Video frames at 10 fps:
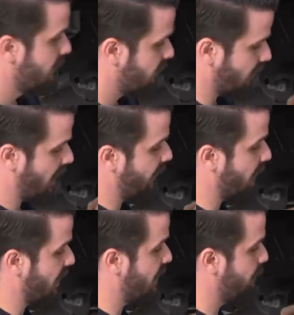So I have
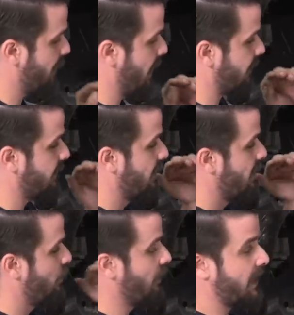my impact
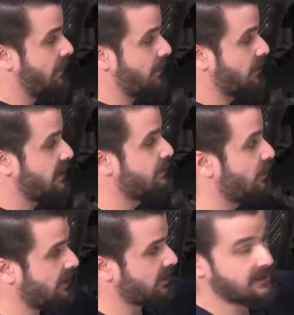with a thirteen
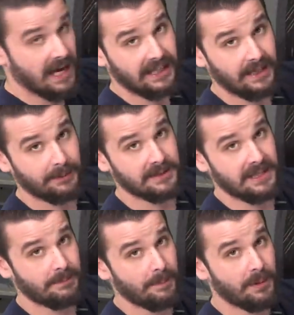millimeter socket. I'm gonna
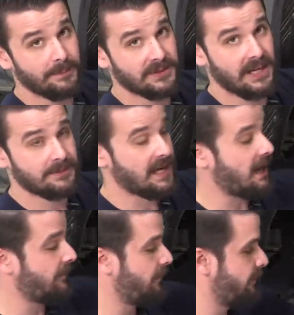take my bump stops
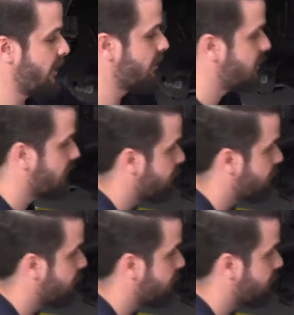out first.